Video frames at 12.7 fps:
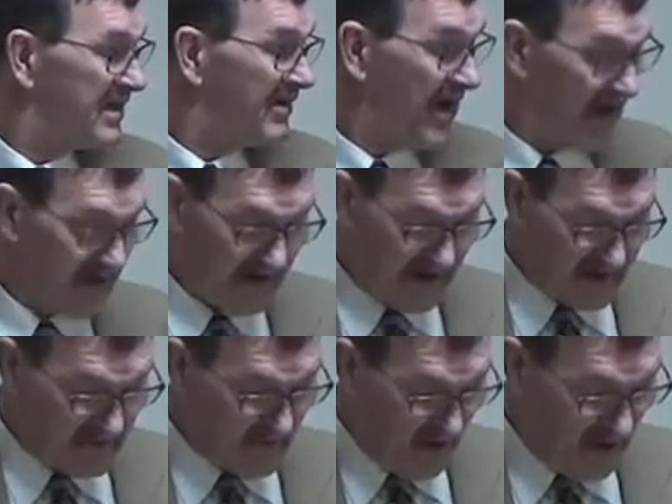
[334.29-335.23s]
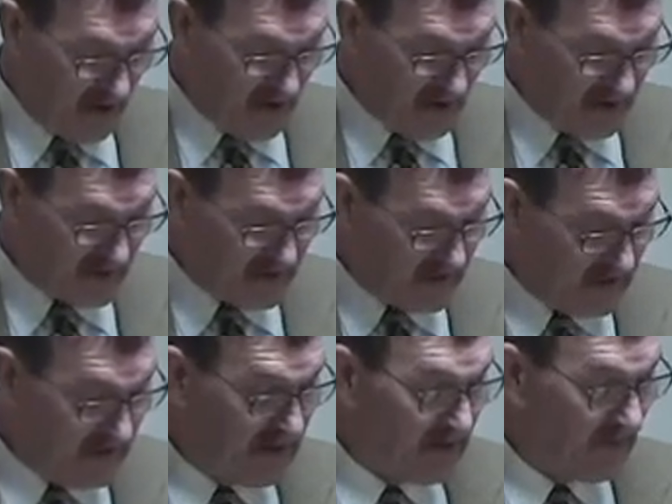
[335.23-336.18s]
How did Paul
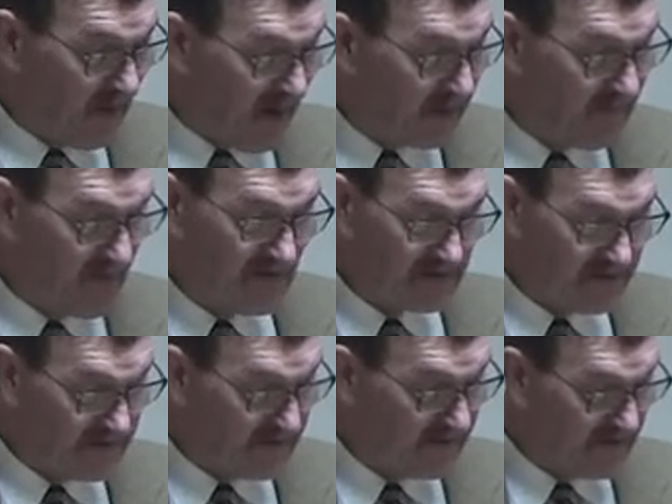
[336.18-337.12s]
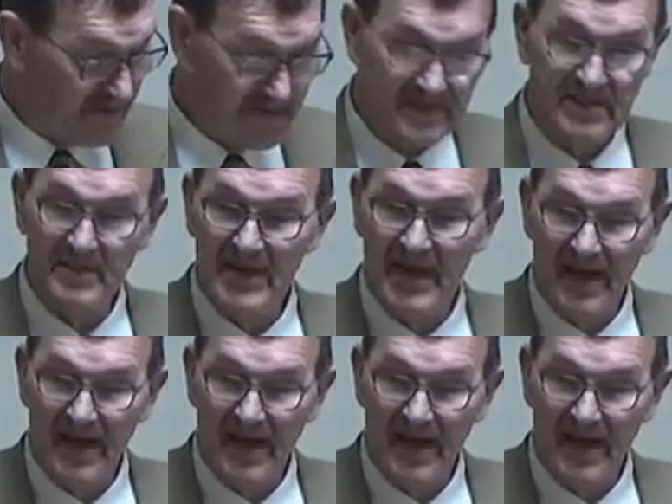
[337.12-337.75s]
write most of the New Testament?